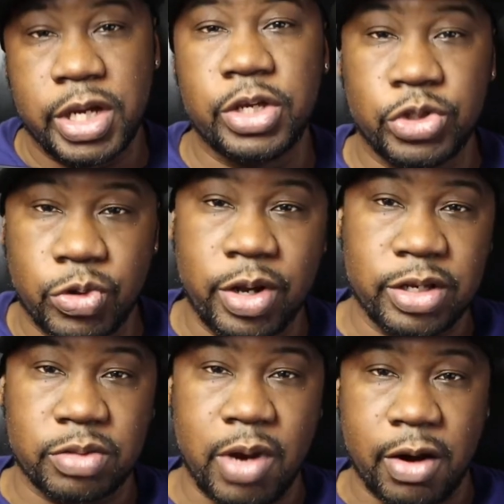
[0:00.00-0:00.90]
you will
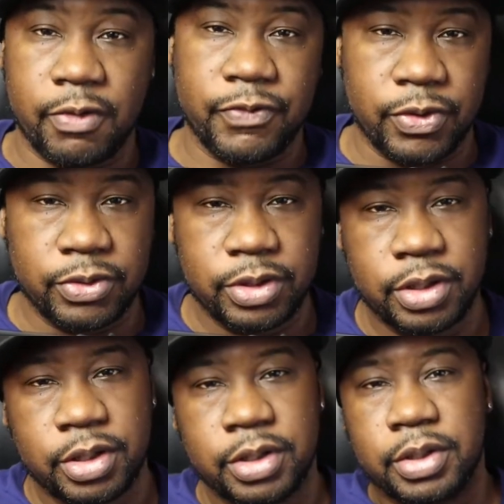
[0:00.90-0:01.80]
enjoy this
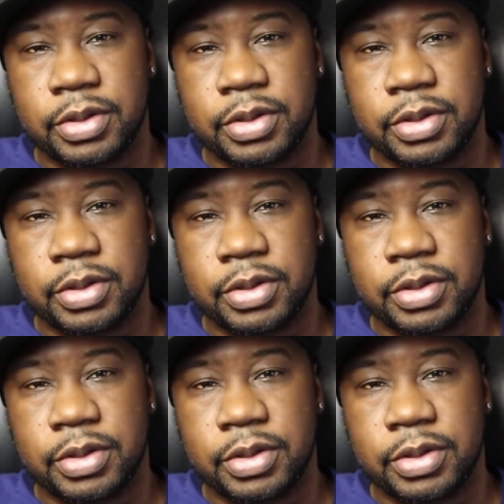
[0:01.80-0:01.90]
microphone.